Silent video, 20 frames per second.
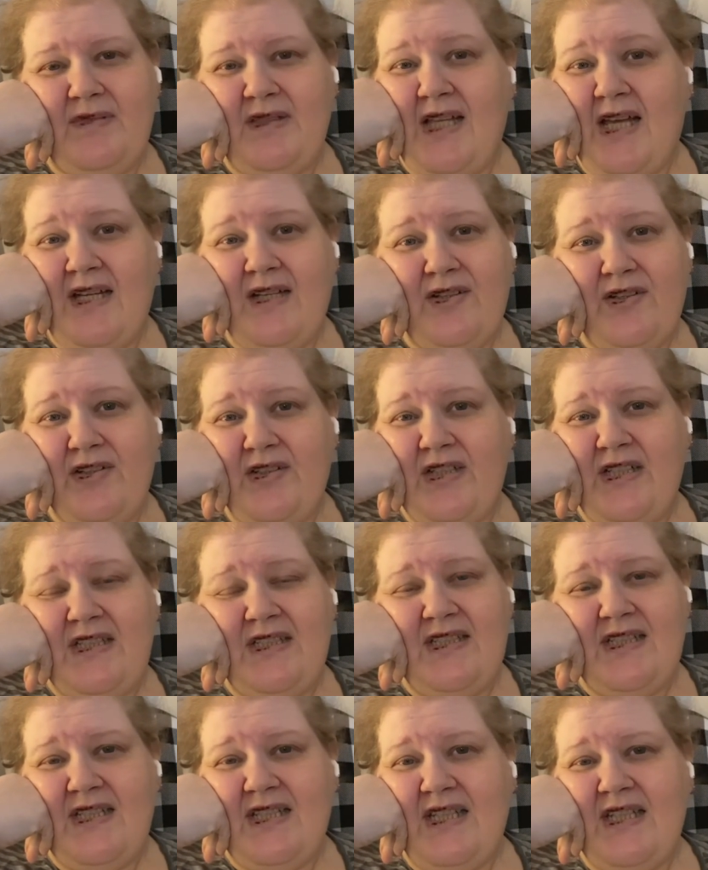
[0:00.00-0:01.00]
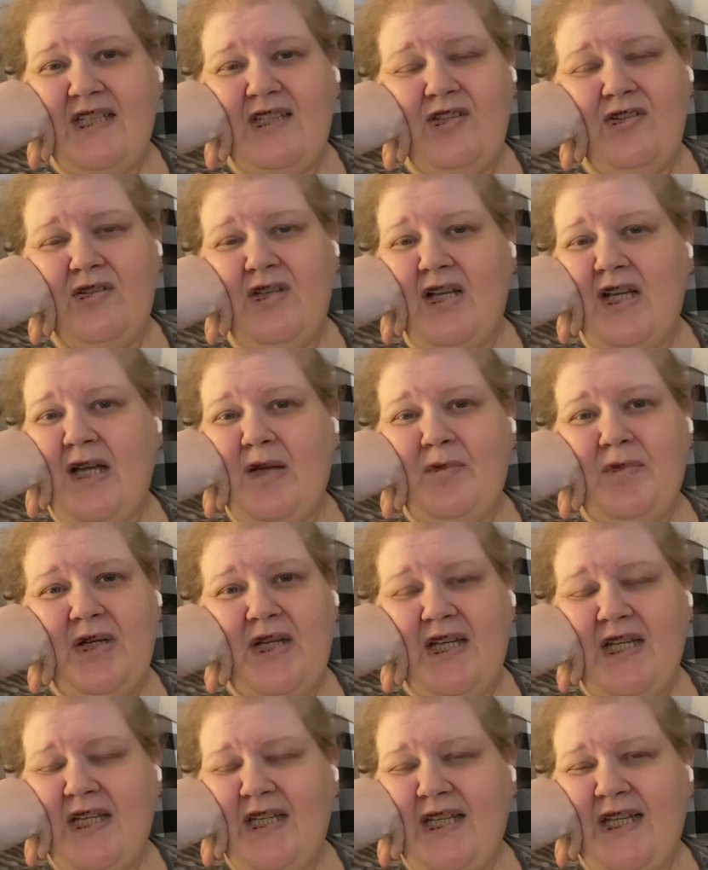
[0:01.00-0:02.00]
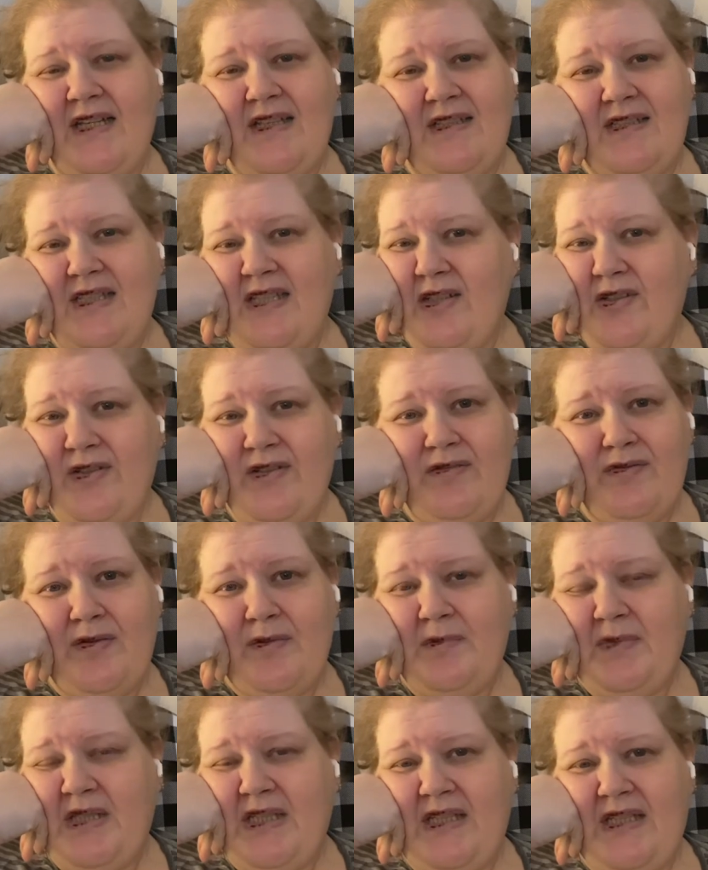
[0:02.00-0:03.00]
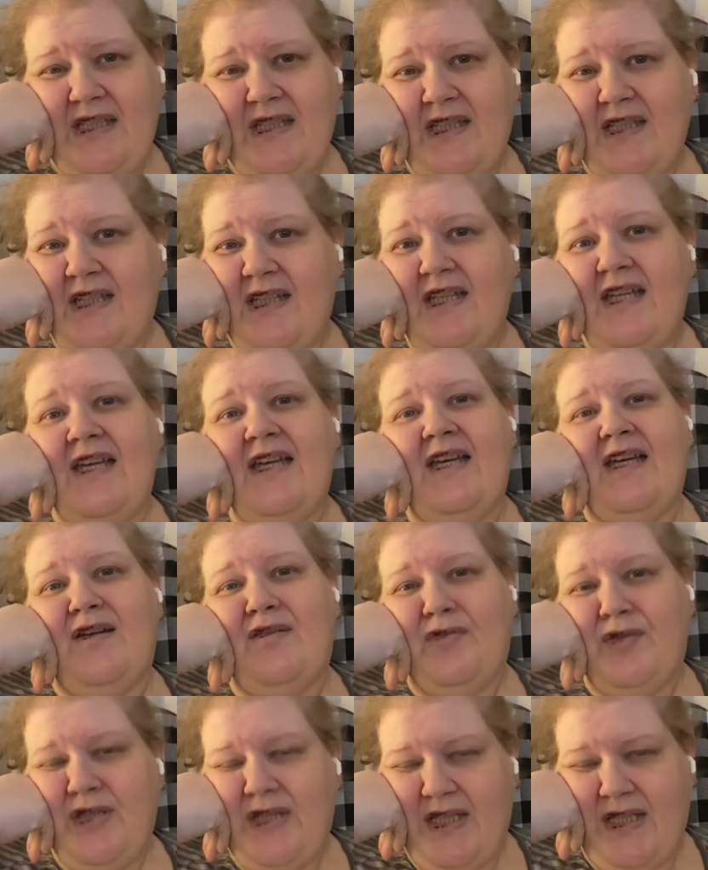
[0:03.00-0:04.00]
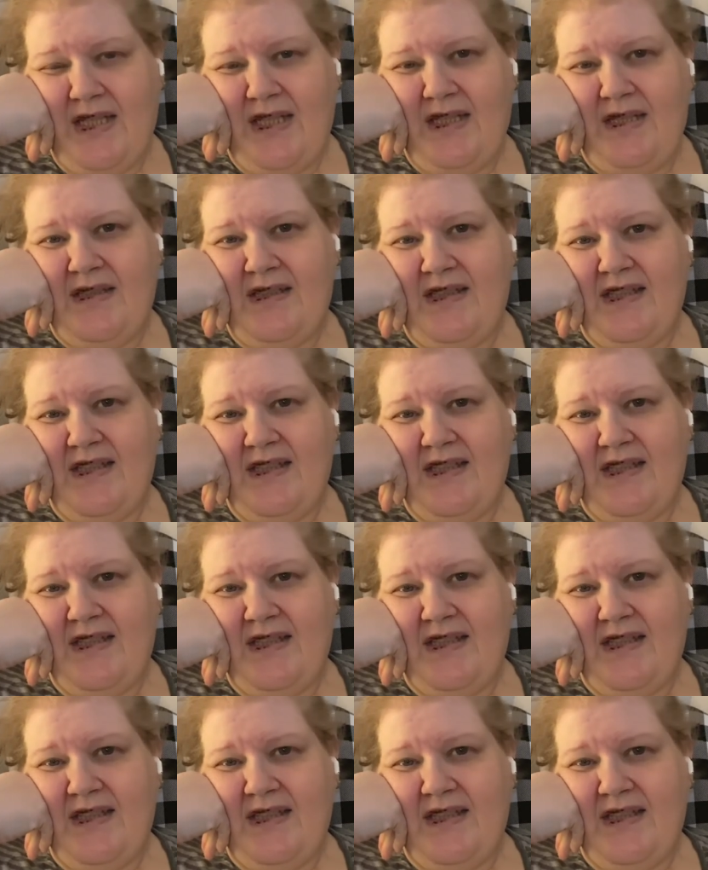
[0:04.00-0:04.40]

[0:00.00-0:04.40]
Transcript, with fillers: not heard it today, you can come by and hear it from me every day.